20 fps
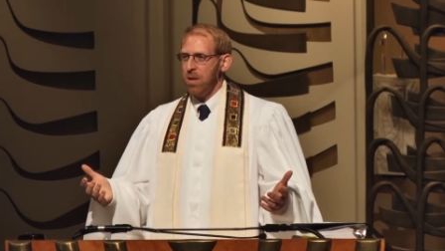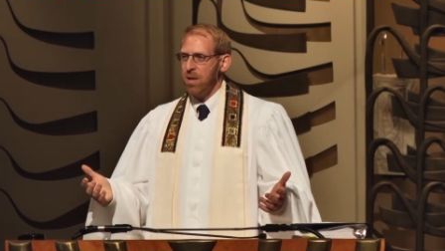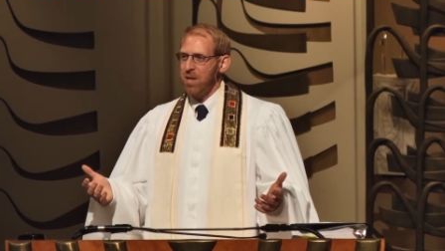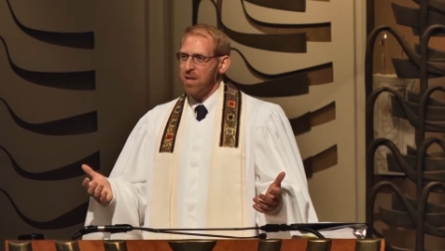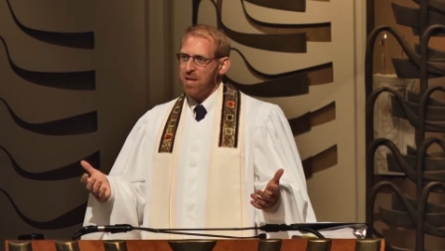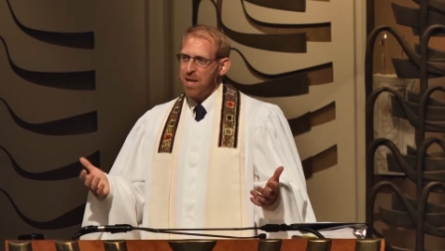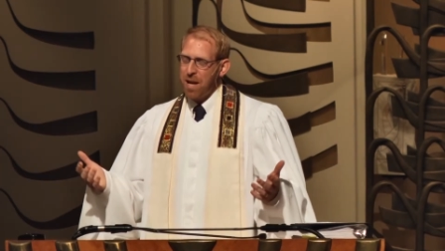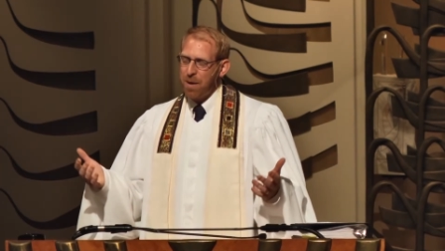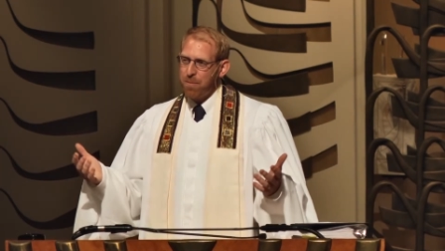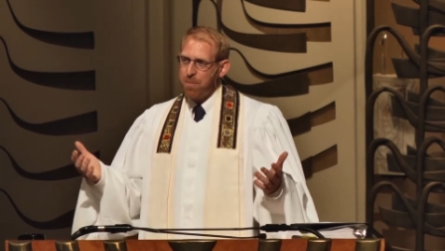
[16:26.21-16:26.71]

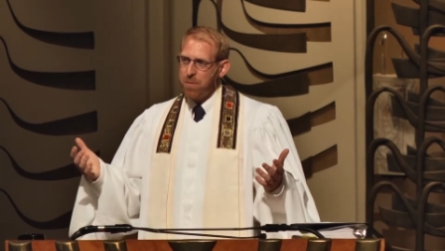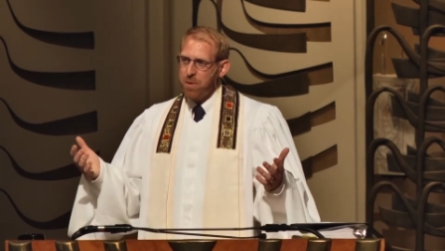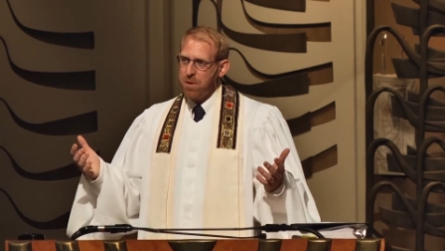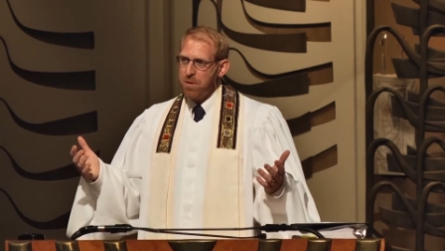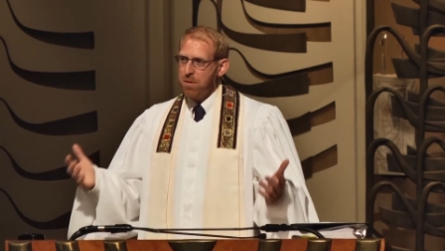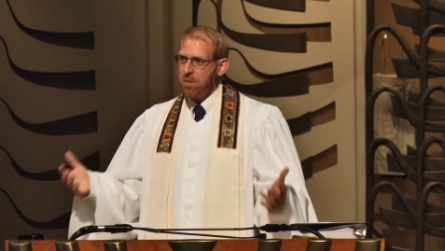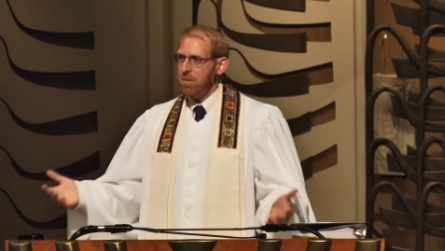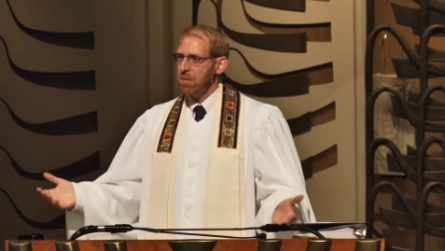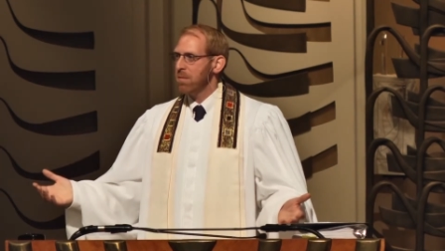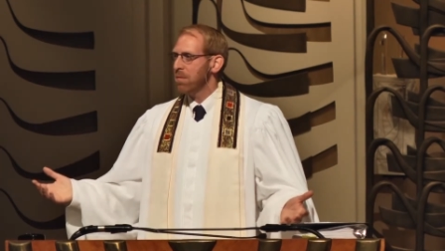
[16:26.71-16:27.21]
Except
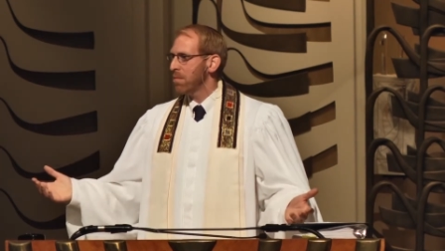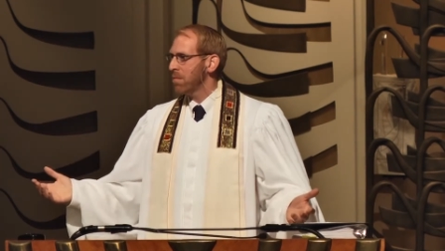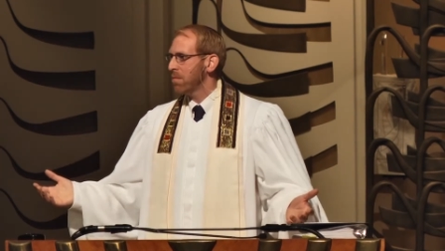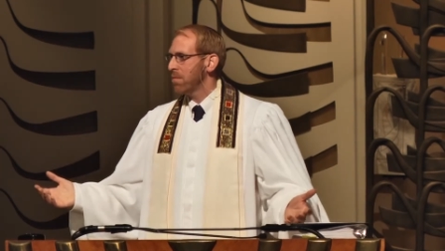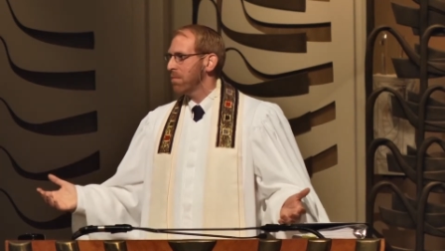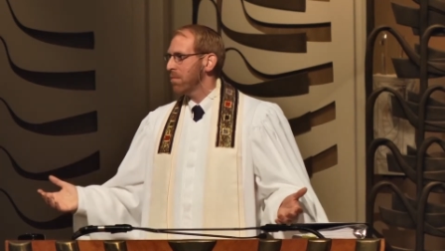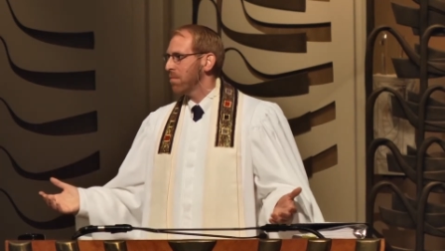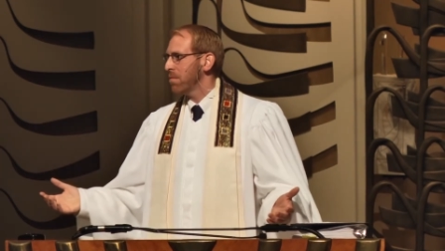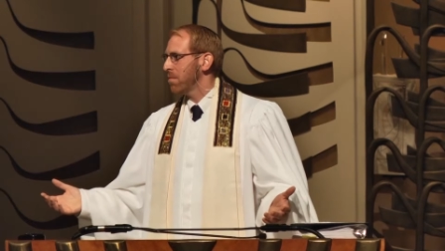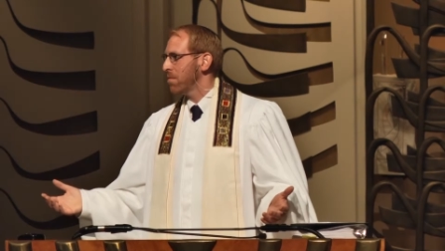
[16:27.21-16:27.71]

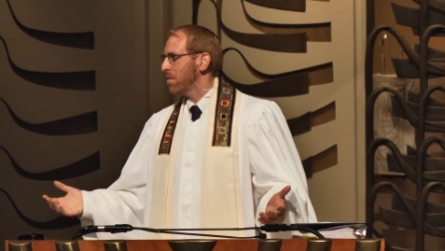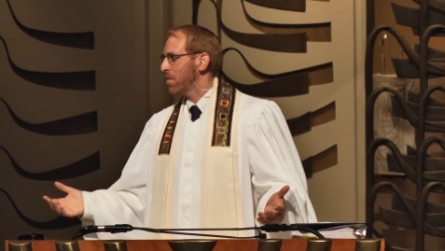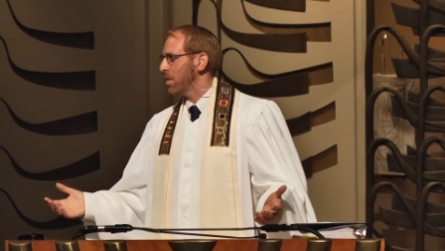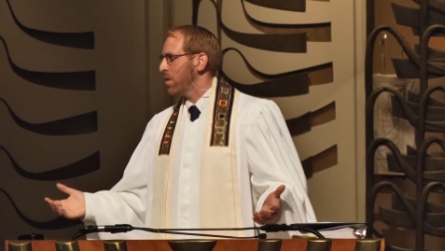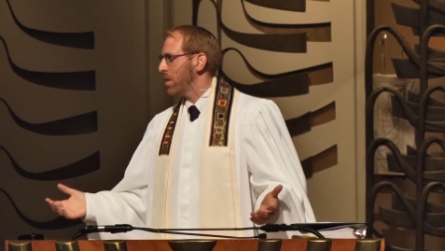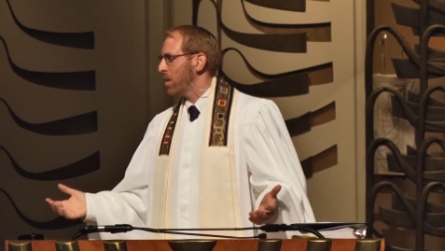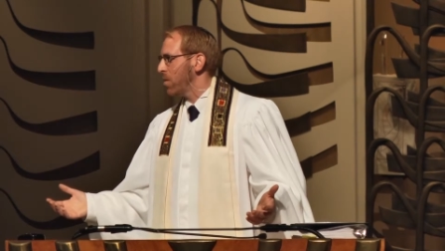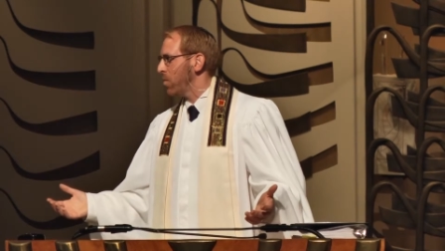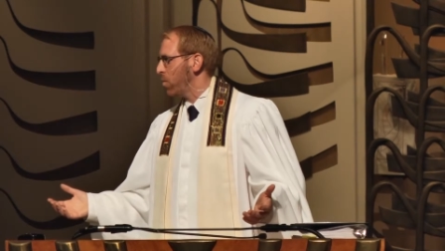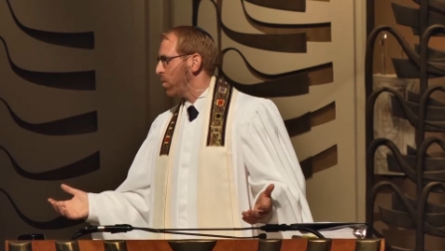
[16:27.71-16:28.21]

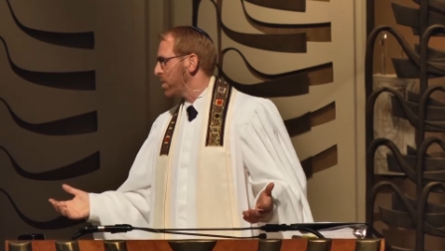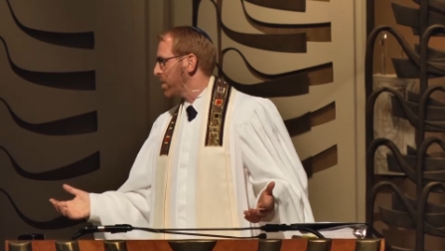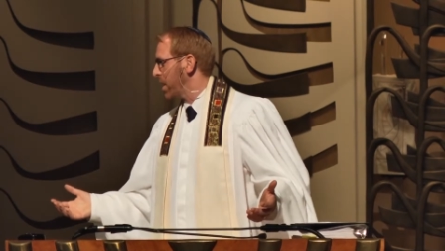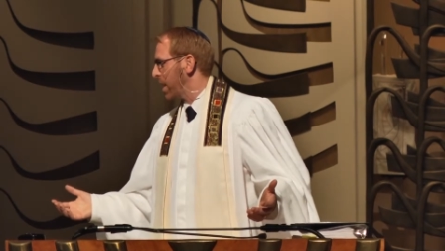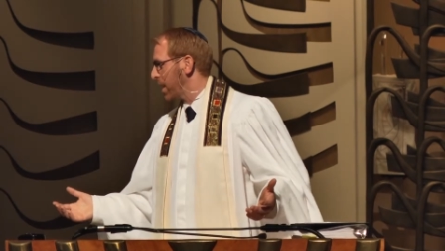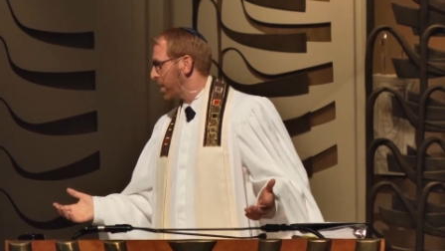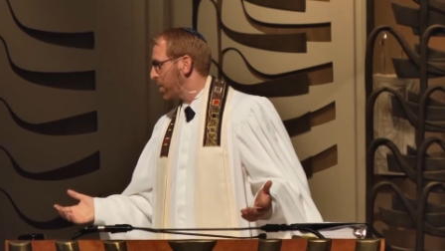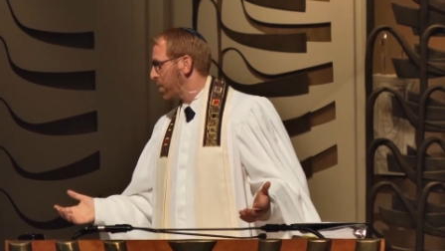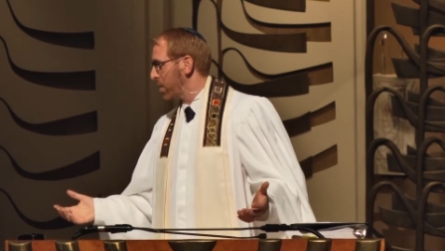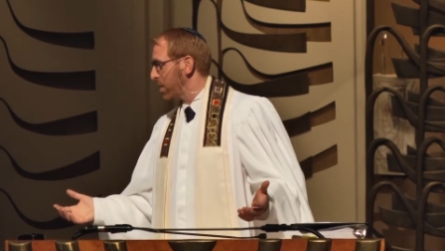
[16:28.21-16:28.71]
it
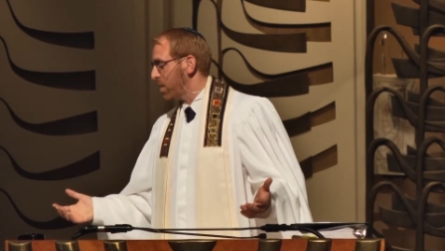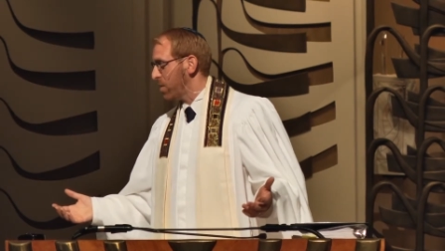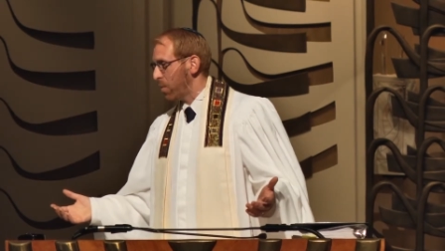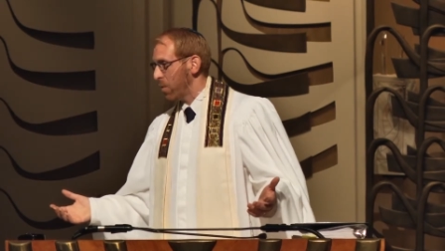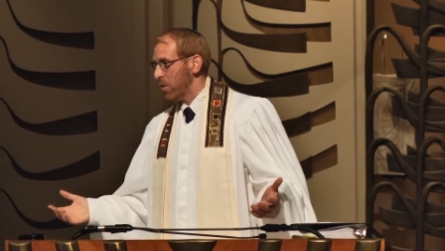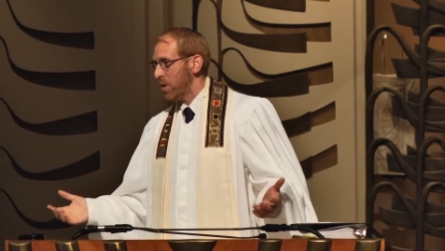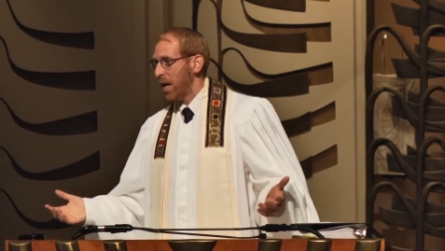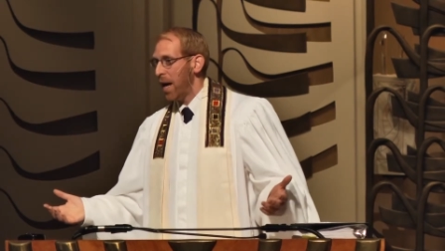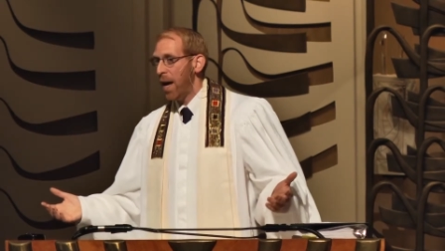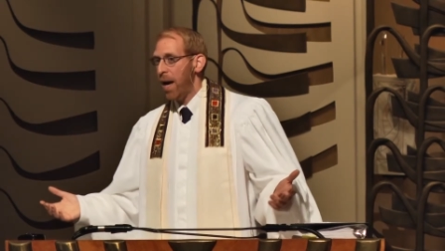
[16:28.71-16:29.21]
wasn't actually
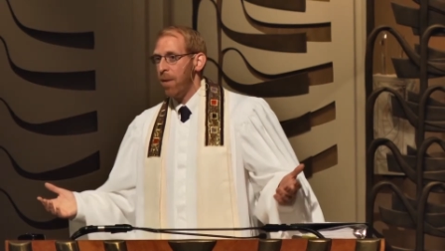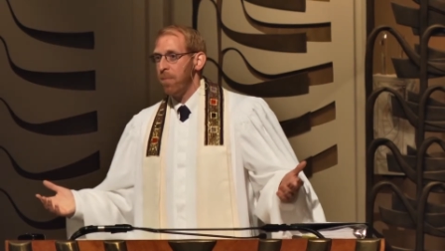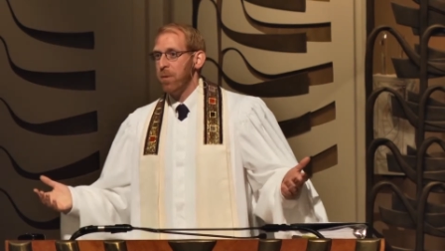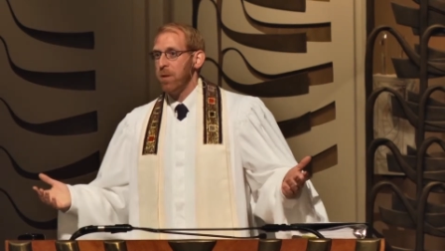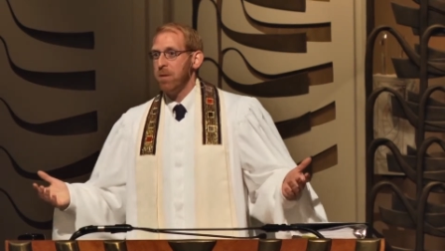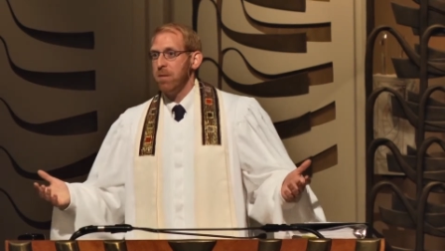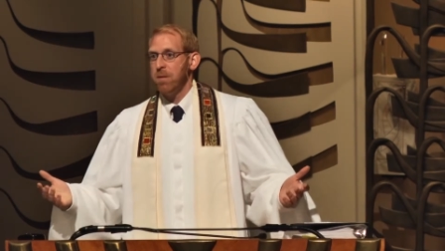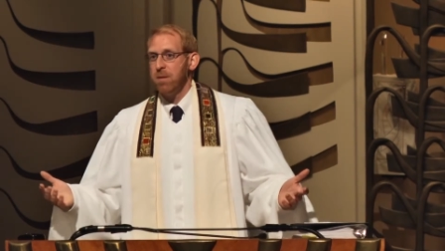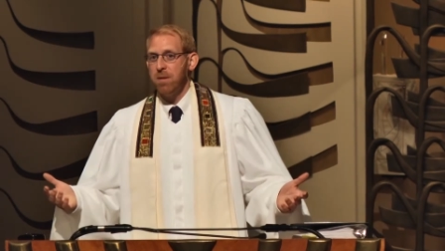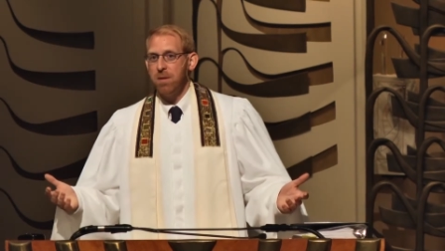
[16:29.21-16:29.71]
supposed to happen.